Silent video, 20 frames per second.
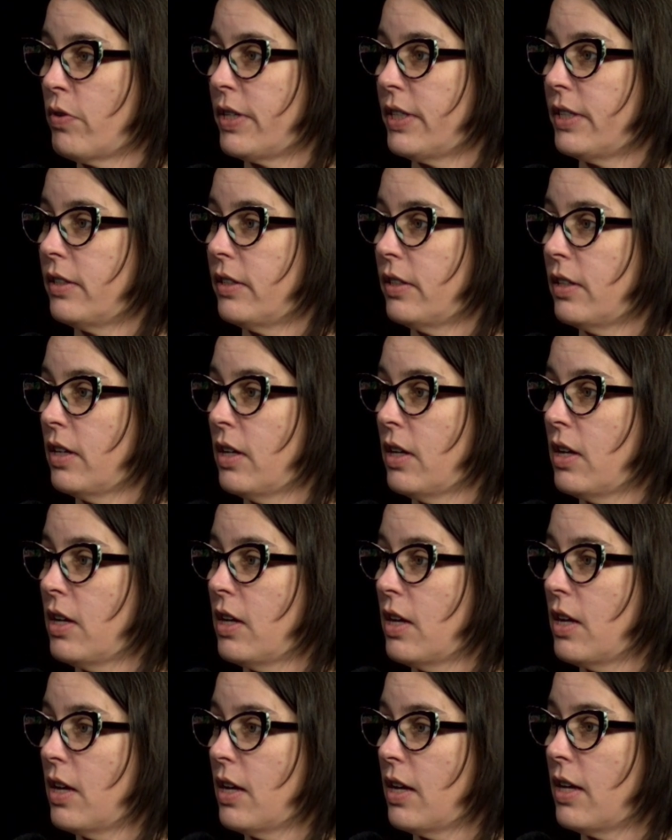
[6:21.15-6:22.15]
and
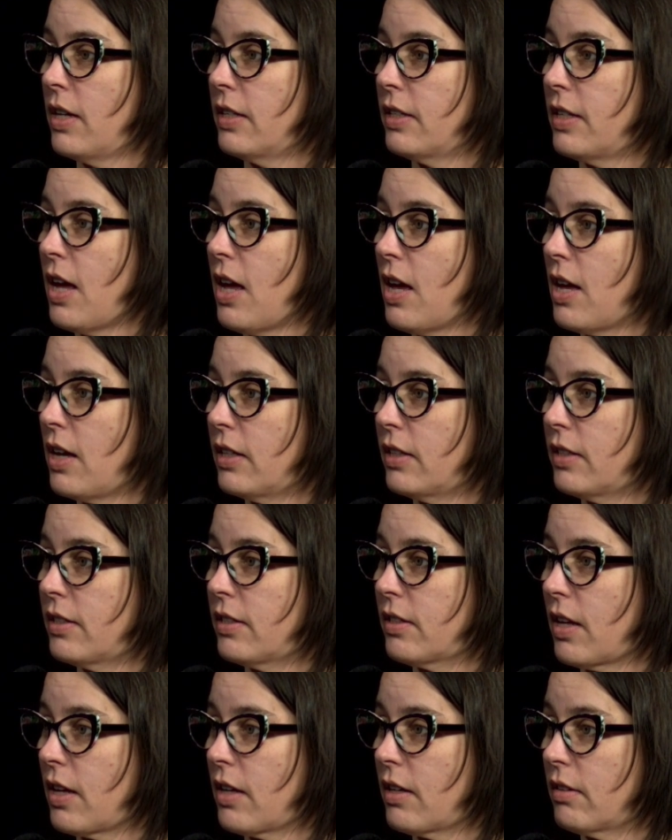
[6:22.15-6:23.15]

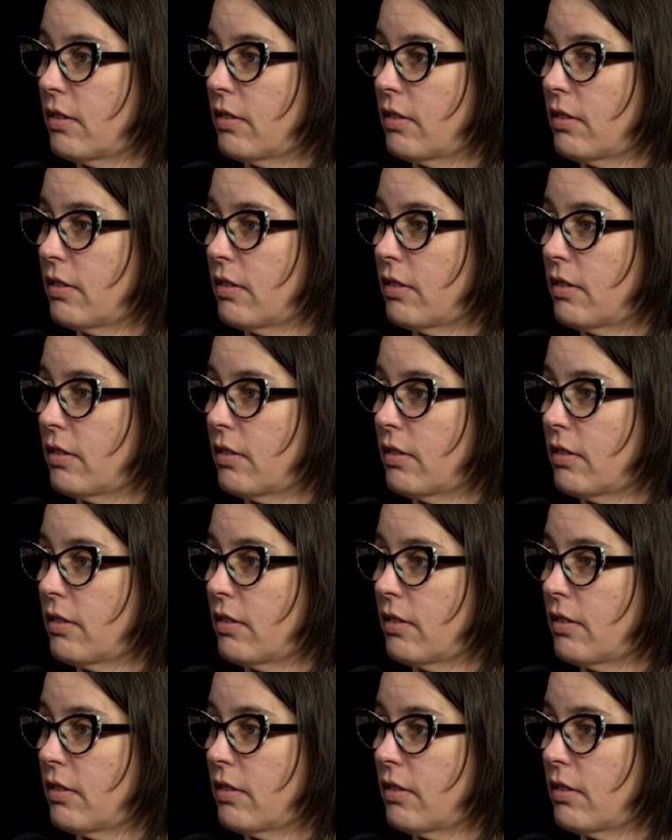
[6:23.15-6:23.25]
then